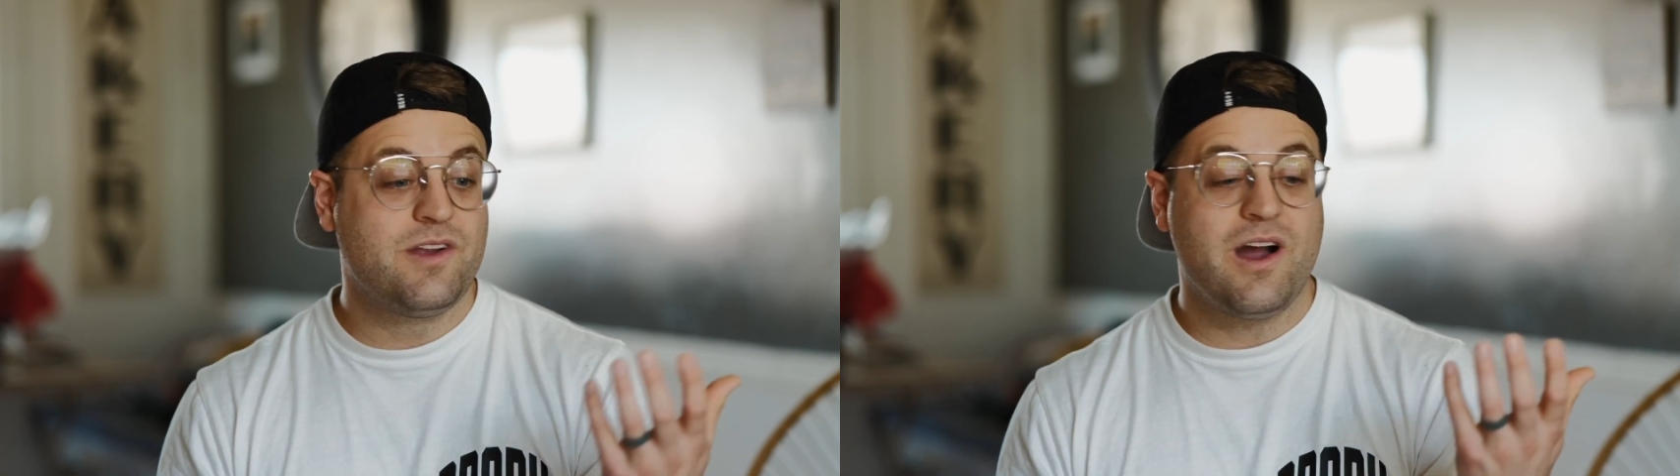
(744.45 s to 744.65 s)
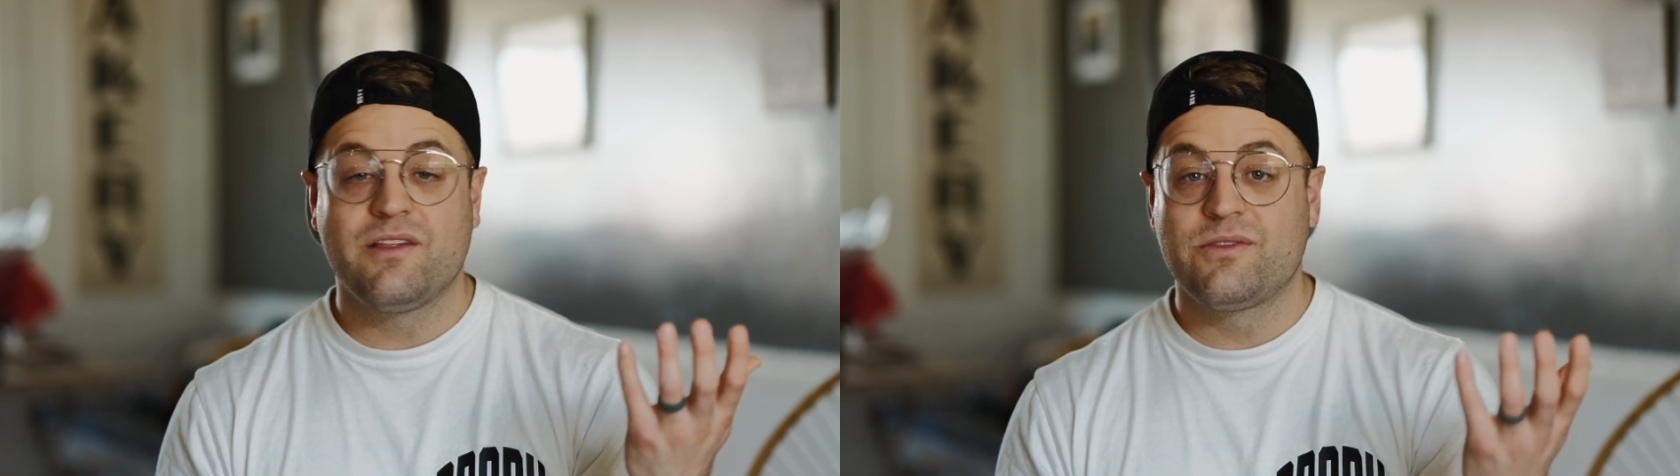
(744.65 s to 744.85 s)

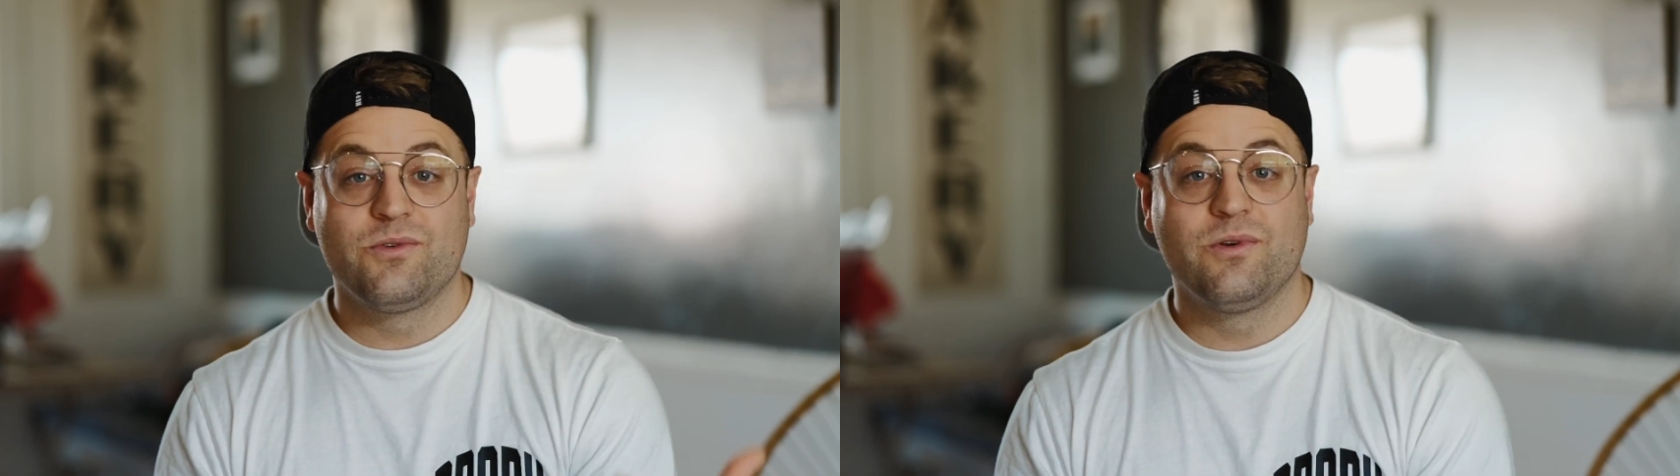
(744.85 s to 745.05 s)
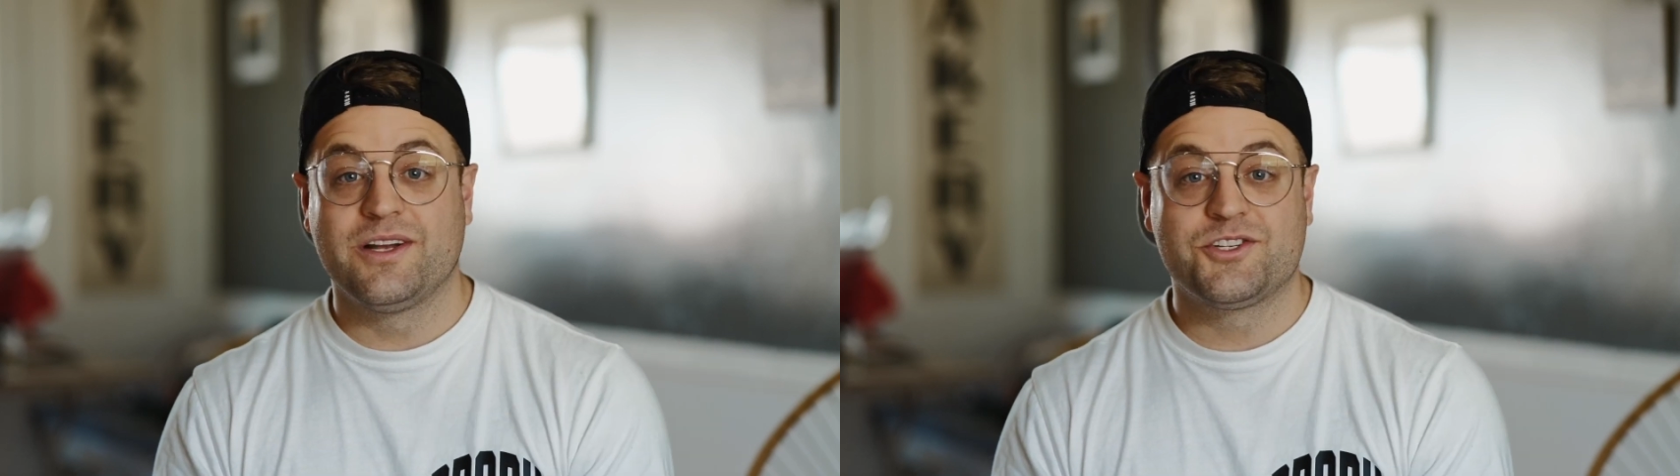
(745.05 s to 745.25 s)
gone
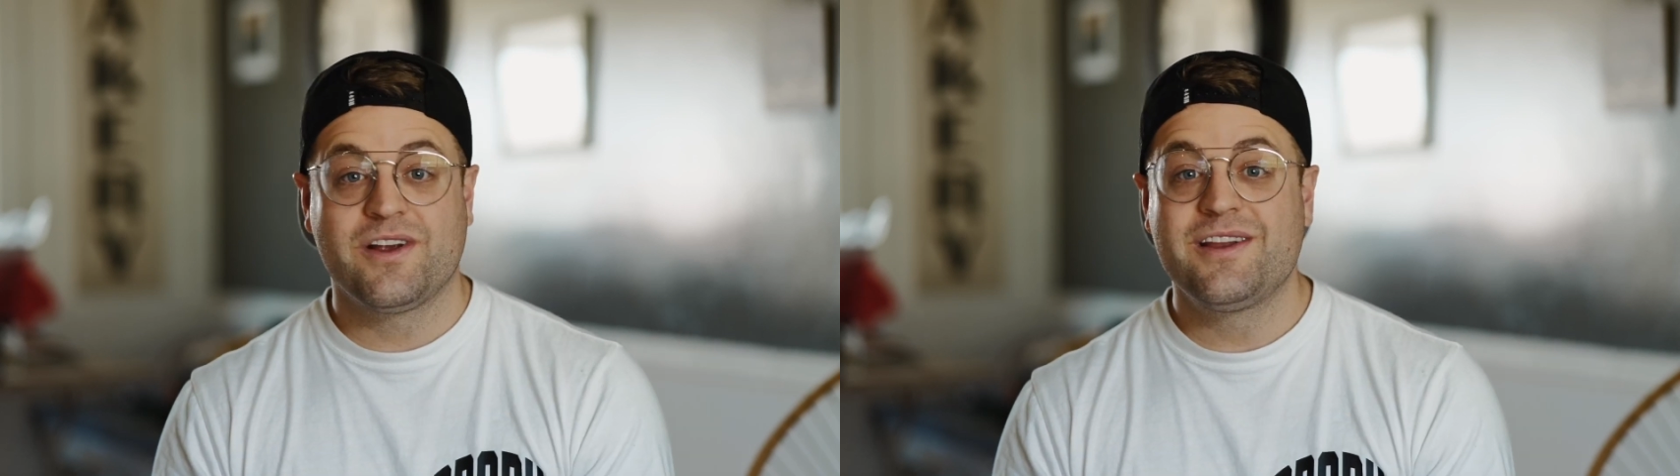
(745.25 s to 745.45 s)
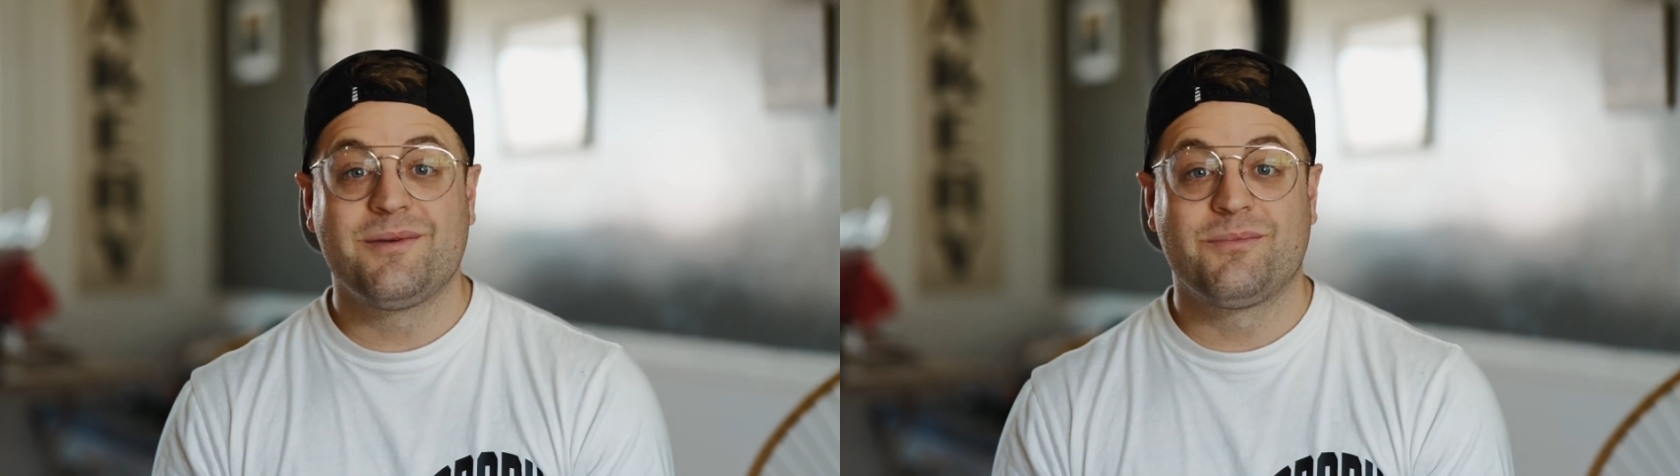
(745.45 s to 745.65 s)
through a
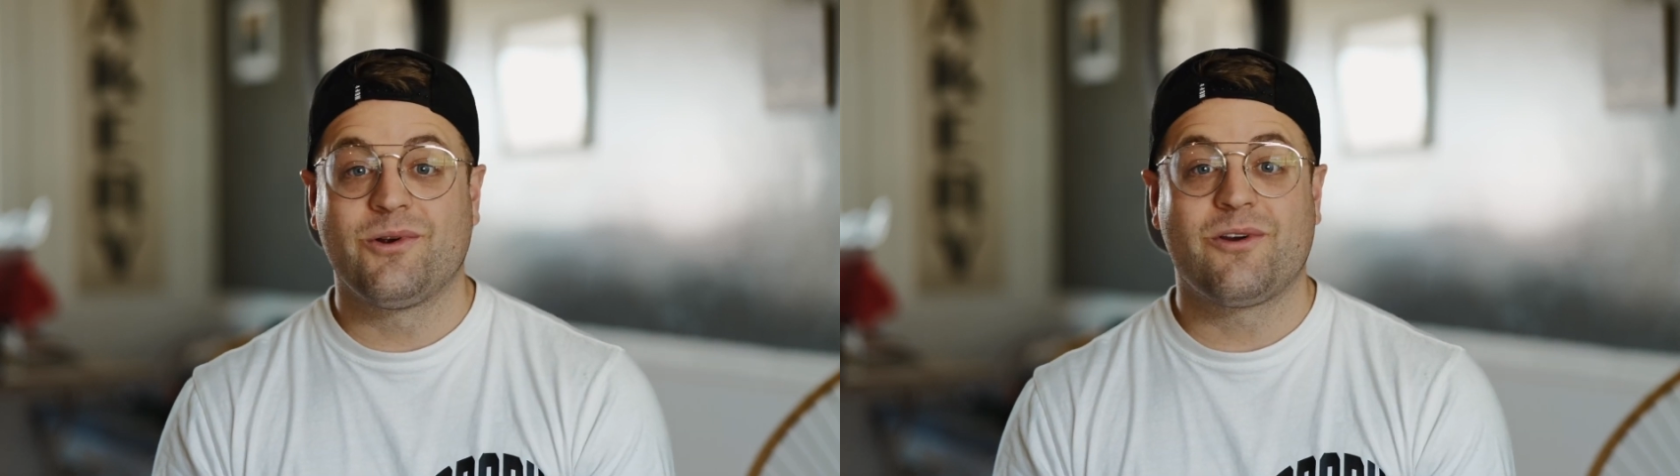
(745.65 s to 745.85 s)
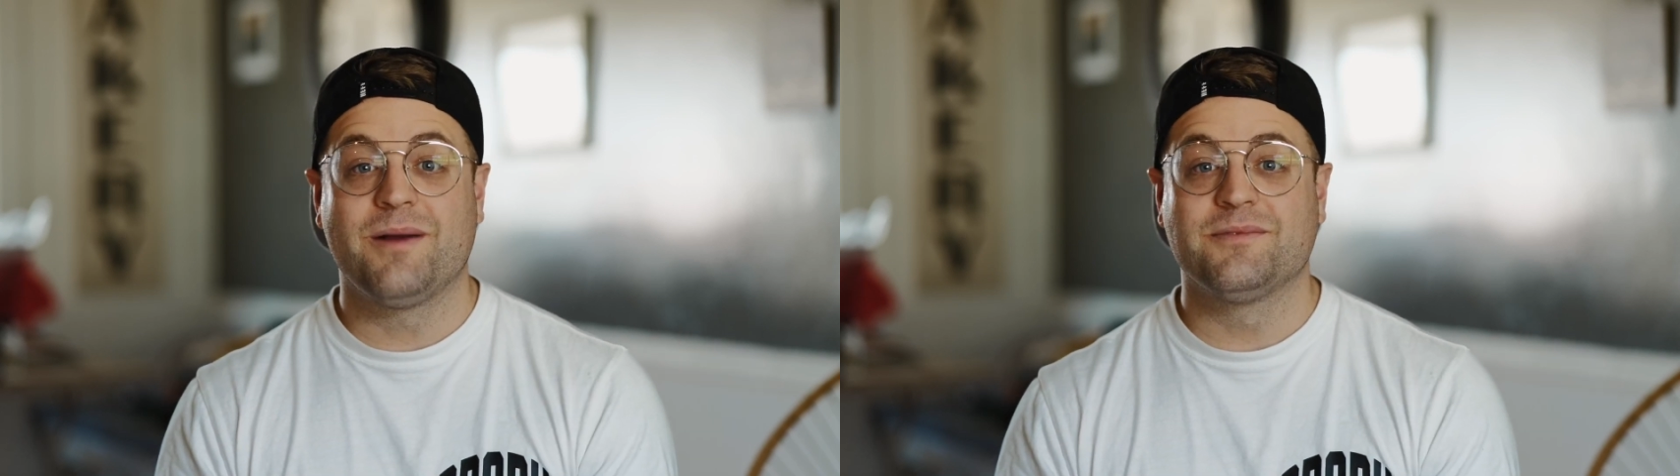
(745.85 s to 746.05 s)
training
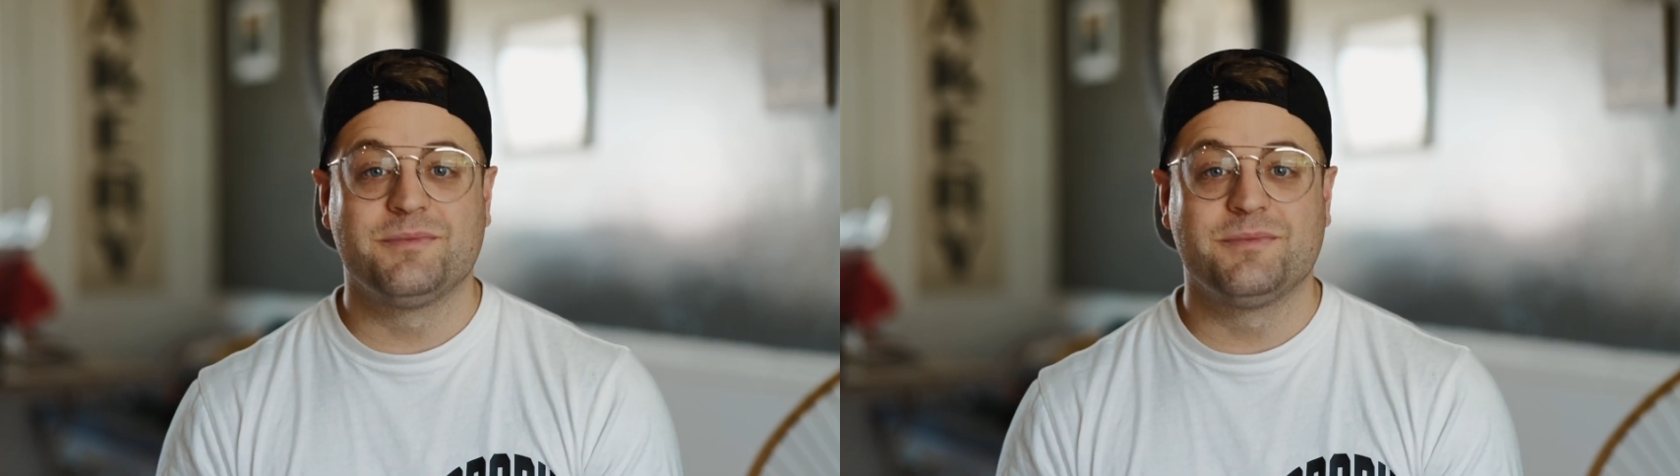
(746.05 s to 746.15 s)
program